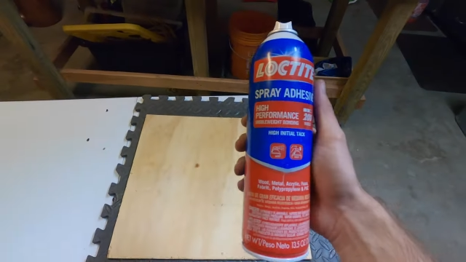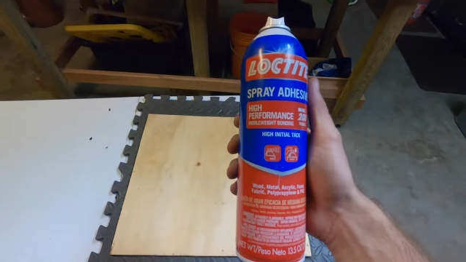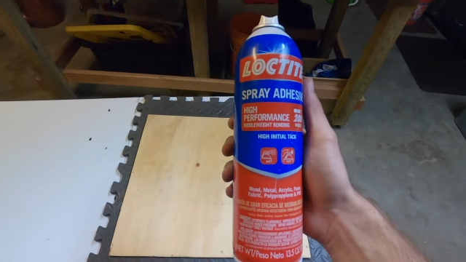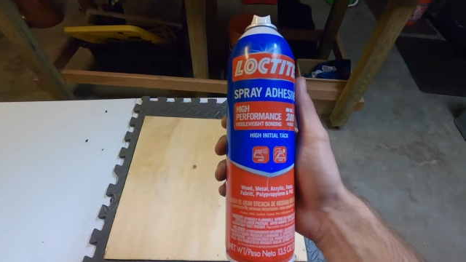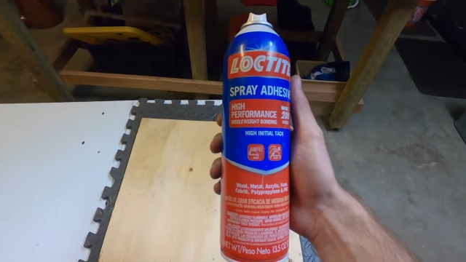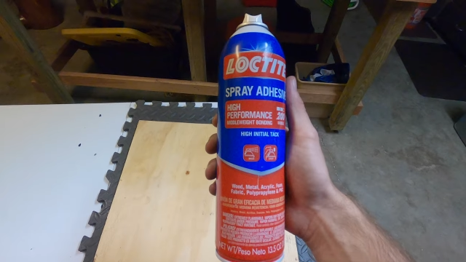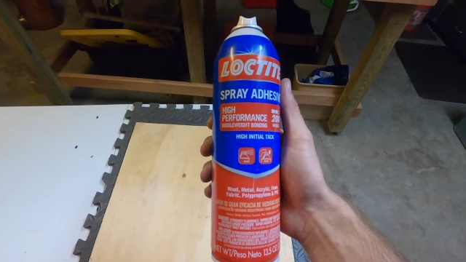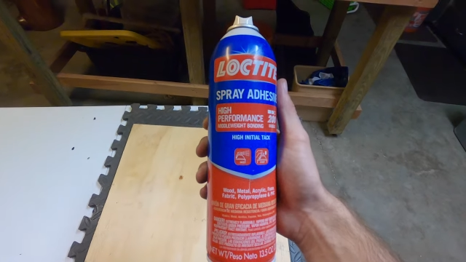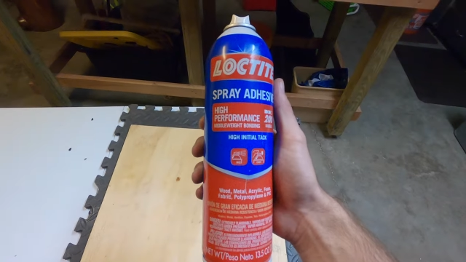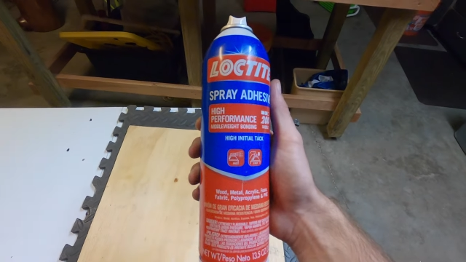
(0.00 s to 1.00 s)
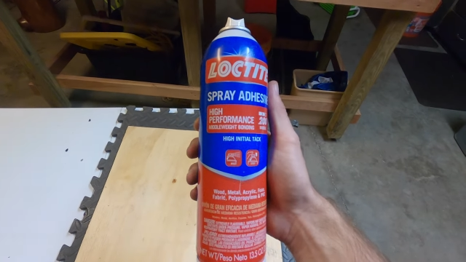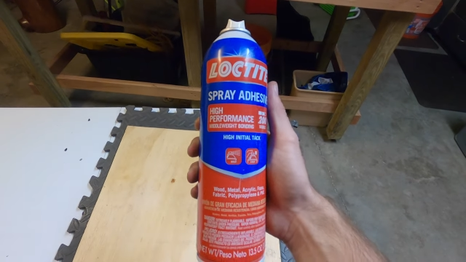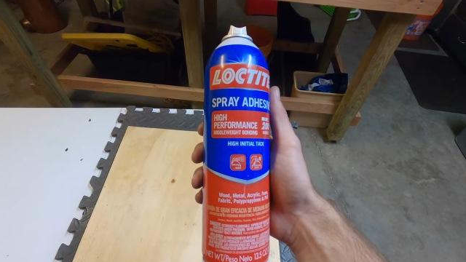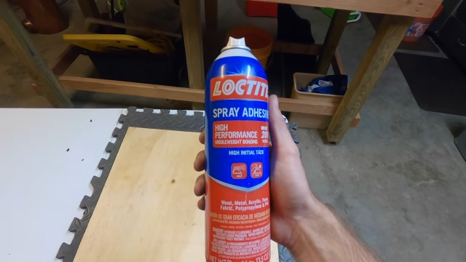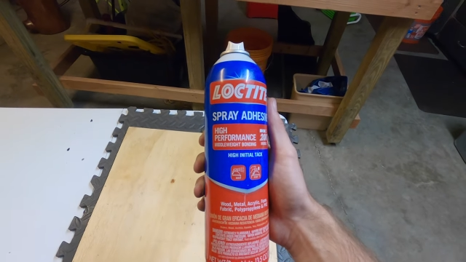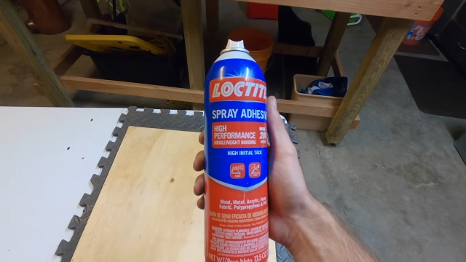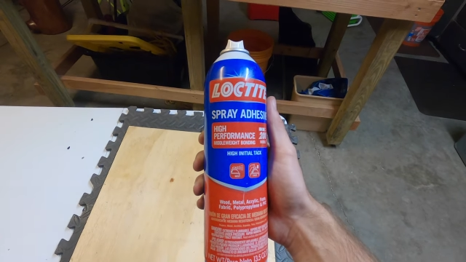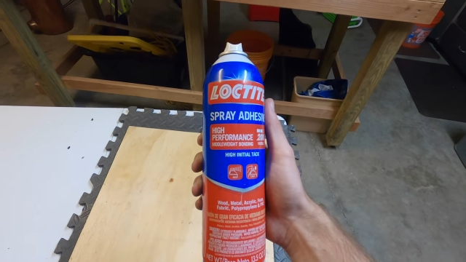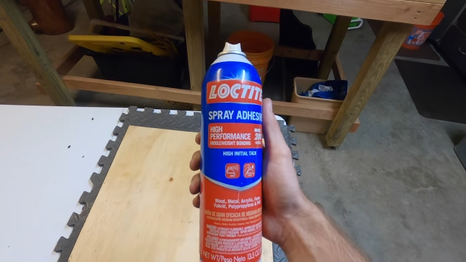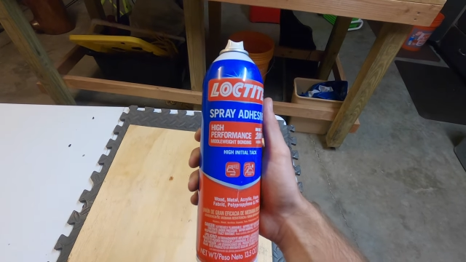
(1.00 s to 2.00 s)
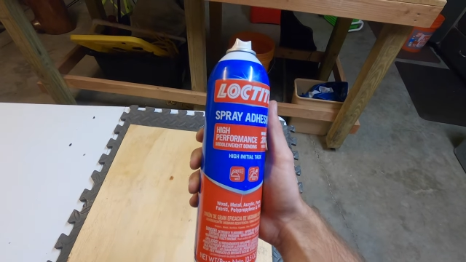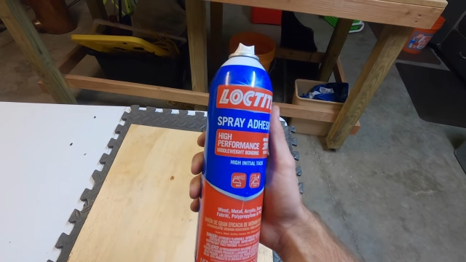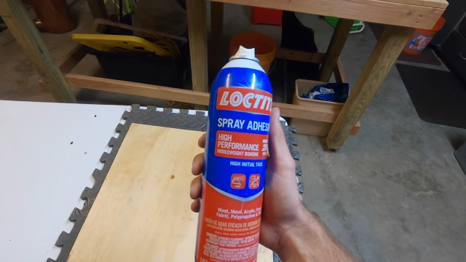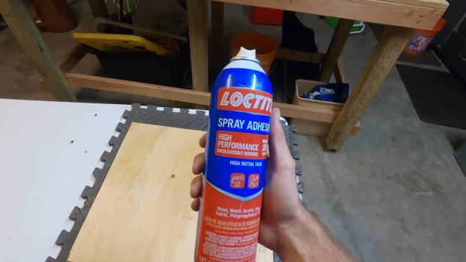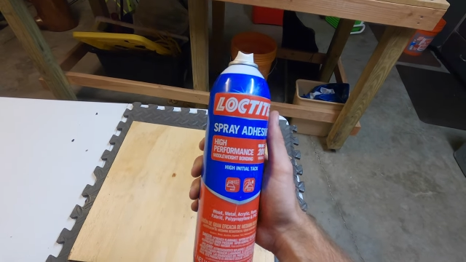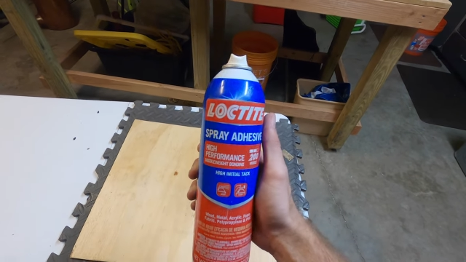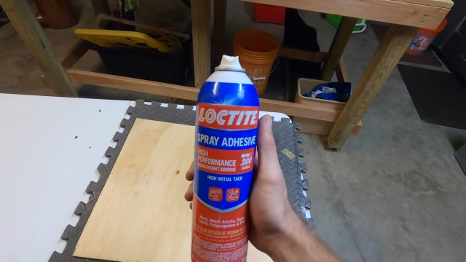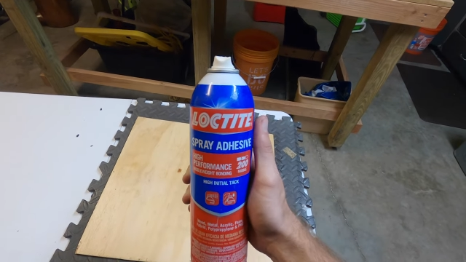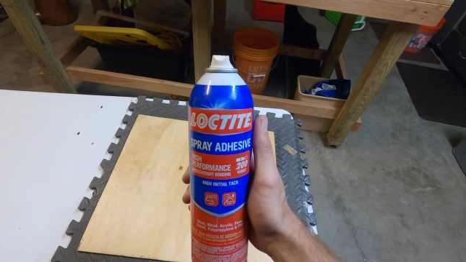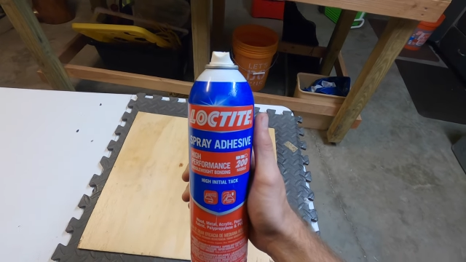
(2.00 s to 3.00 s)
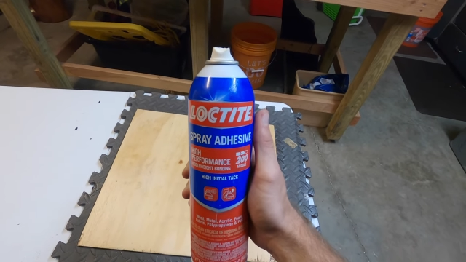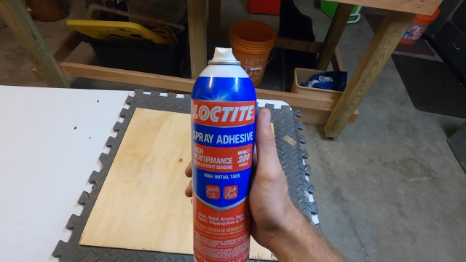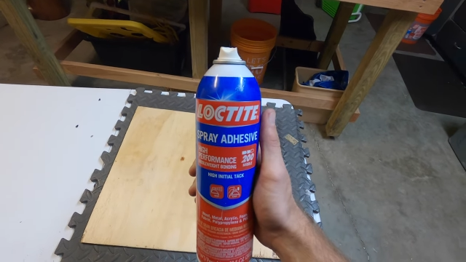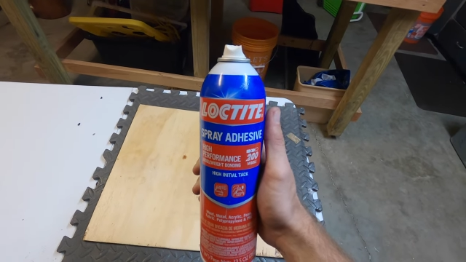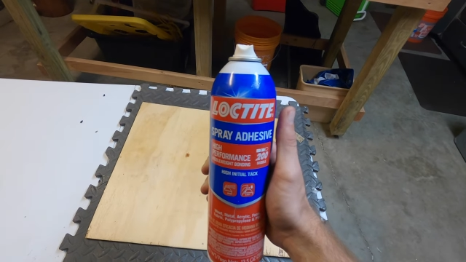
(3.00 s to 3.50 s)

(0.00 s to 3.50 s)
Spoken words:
[unreadable: no face in view]